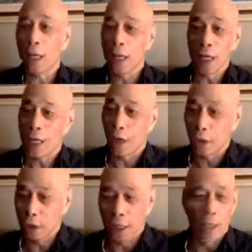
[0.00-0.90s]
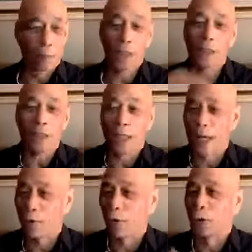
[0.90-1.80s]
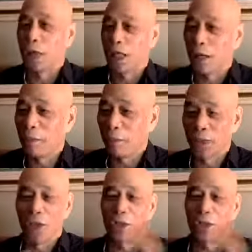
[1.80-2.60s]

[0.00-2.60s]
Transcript: And then all the animals, that doesn't count all the animals,